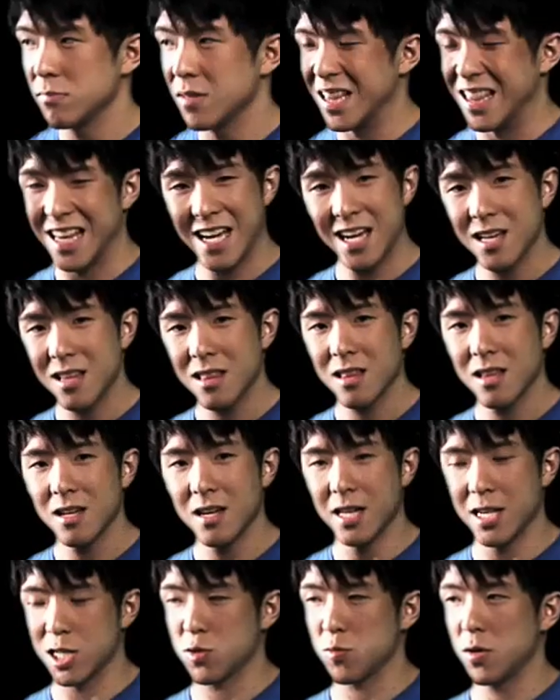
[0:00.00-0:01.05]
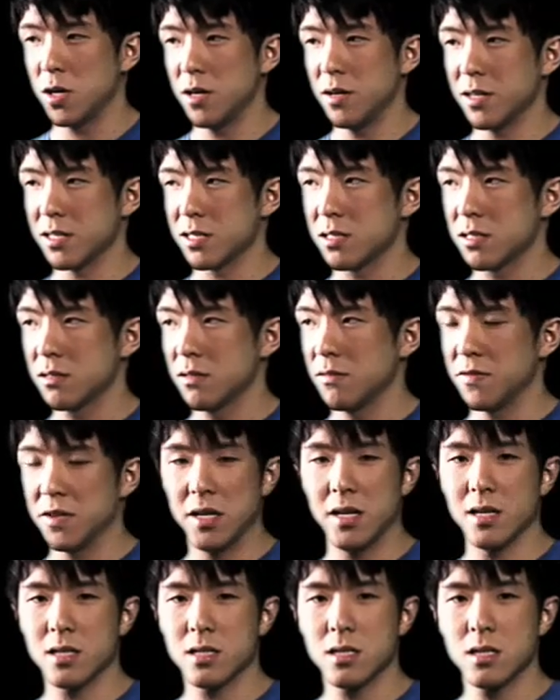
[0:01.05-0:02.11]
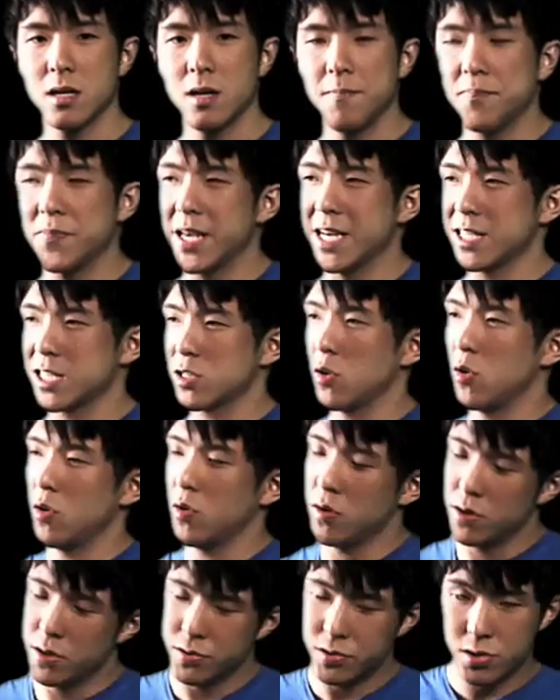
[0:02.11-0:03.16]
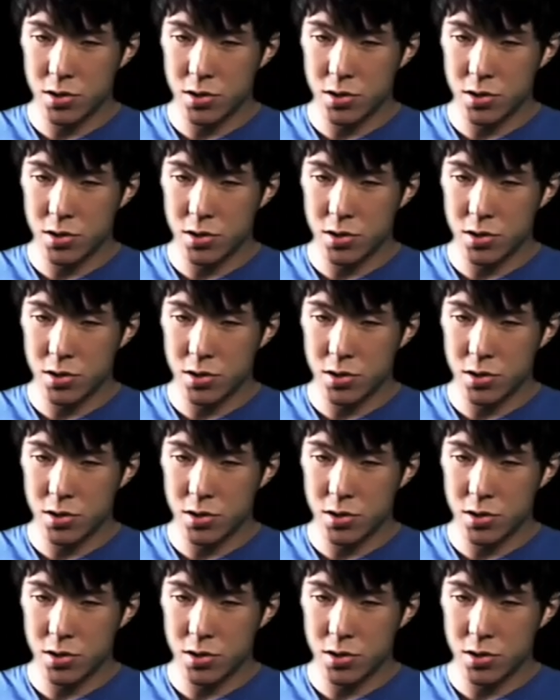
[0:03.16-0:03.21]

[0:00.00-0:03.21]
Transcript: length and as well as finesse. It has this whole,